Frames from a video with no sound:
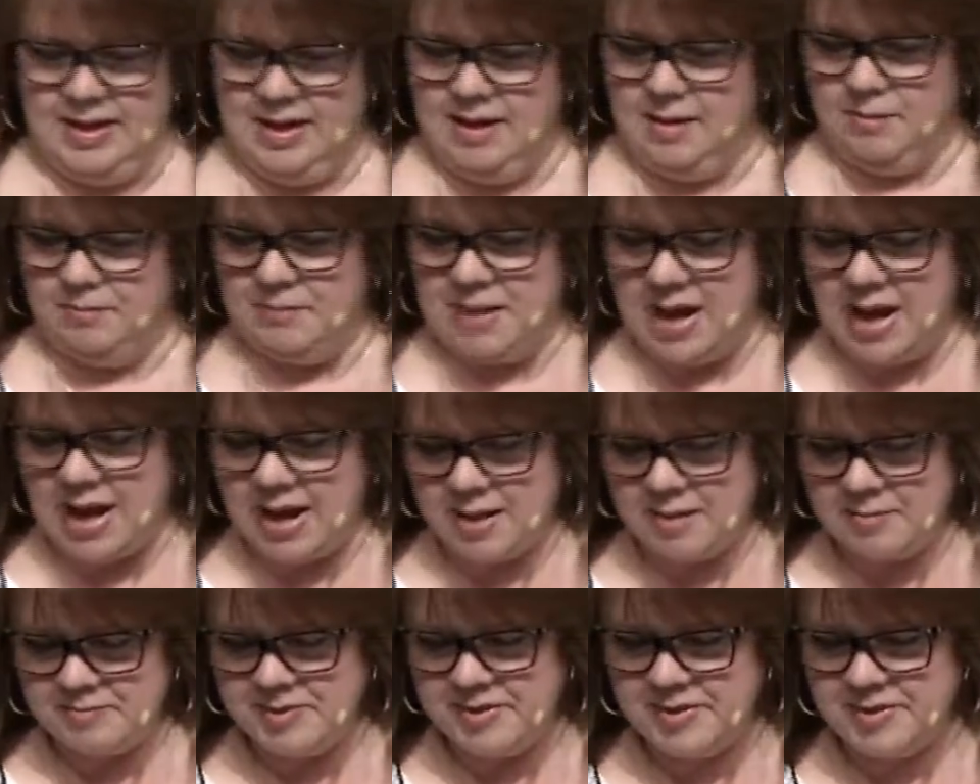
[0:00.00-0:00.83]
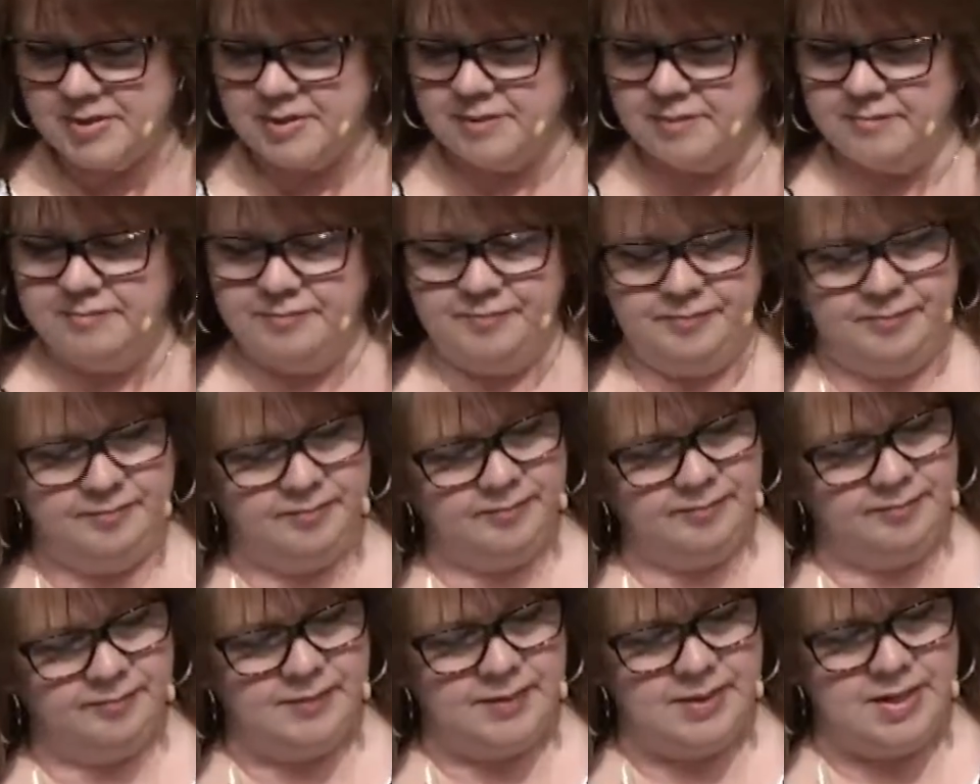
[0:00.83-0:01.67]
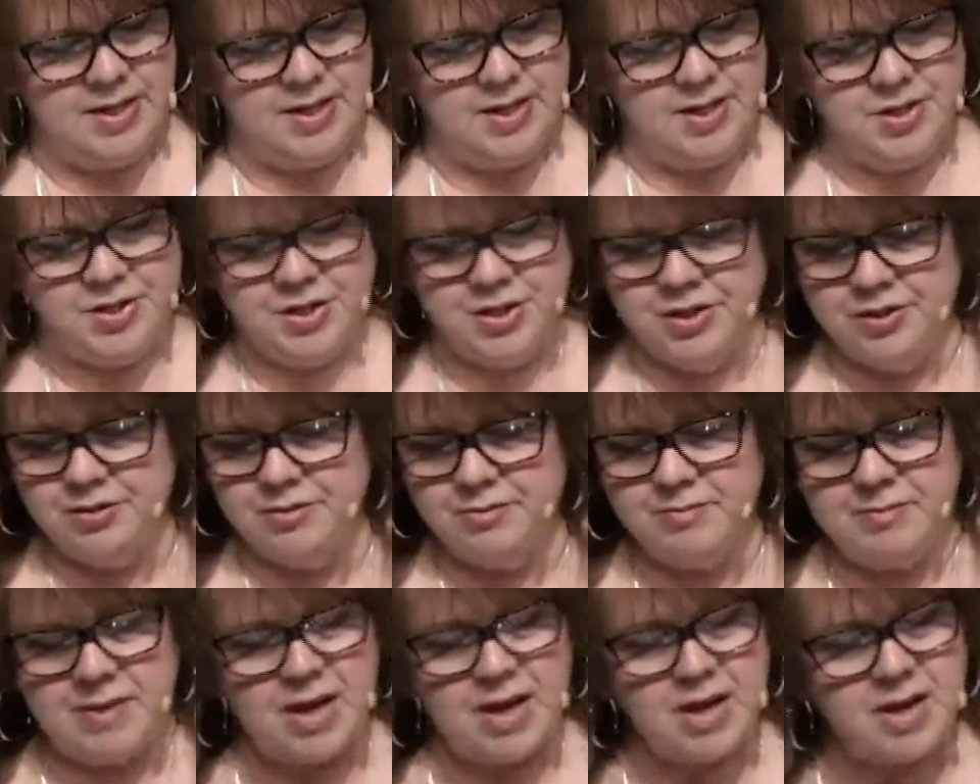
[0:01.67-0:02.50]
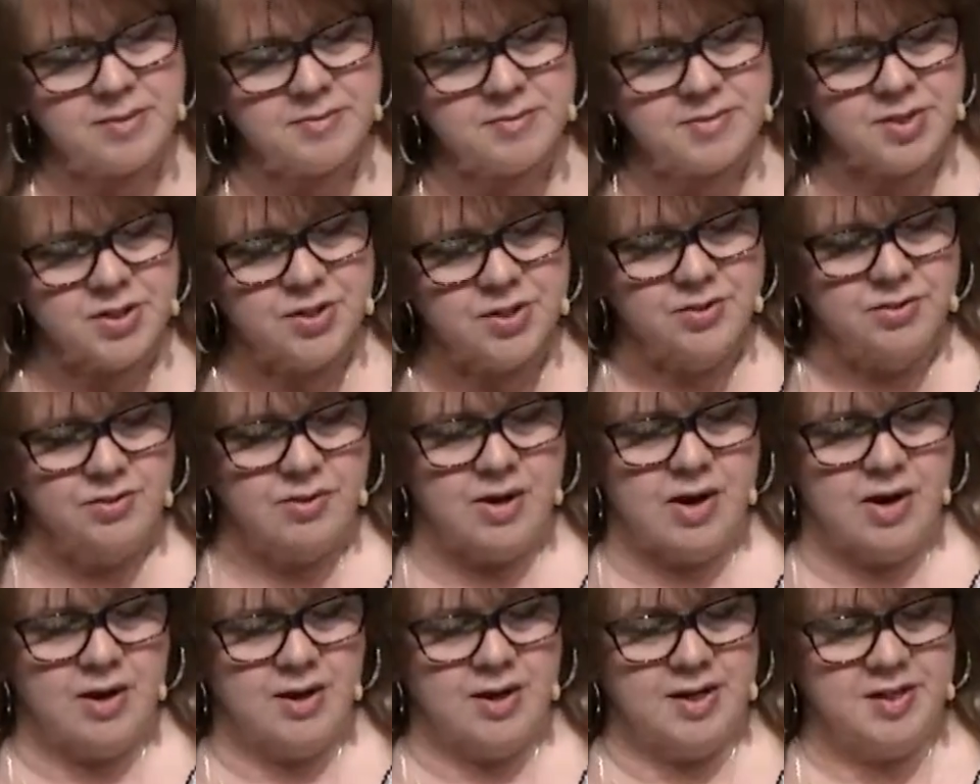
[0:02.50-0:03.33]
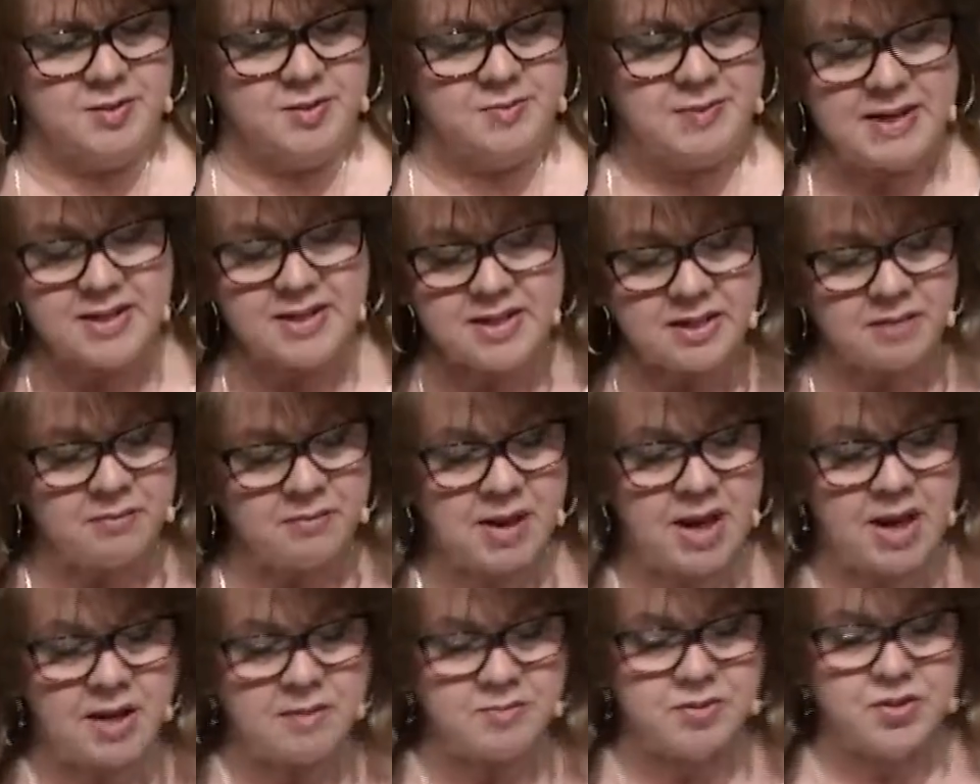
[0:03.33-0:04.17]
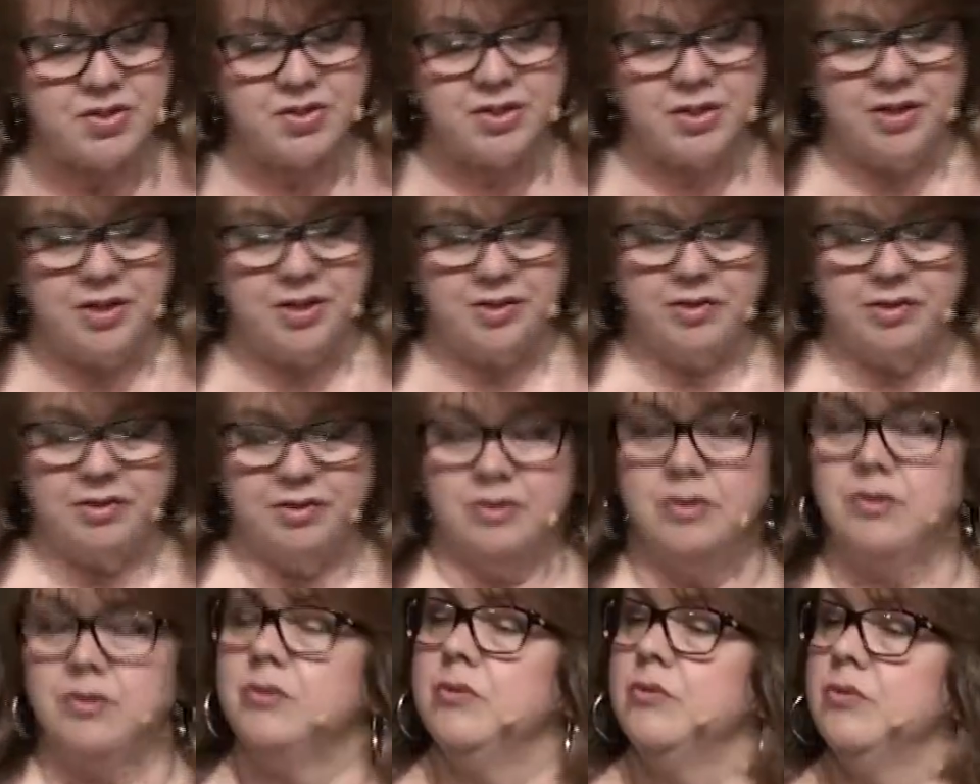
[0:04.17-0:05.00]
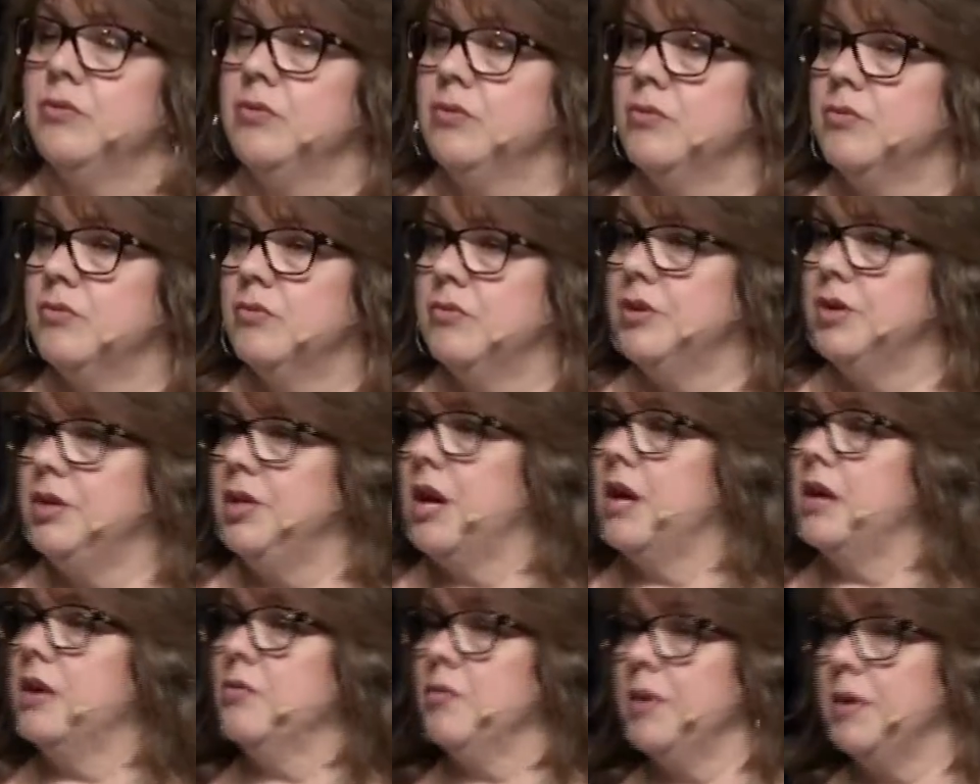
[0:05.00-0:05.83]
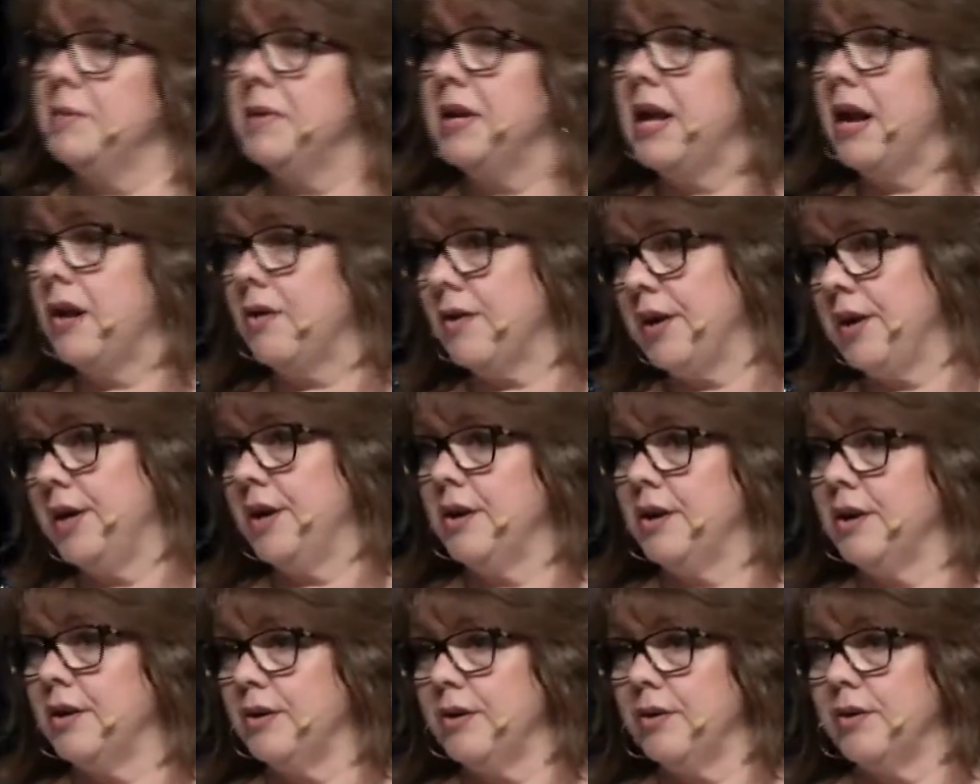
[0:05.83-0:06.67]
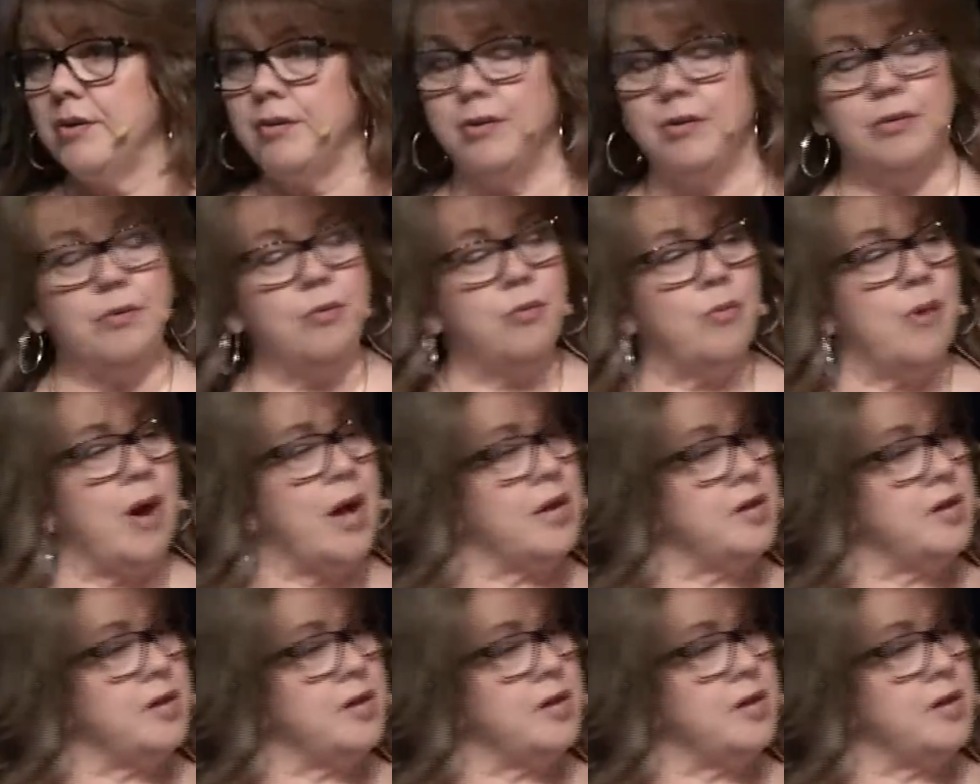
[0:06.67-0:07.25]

Moms, to you moms who are expecting moms, to you young women out here who want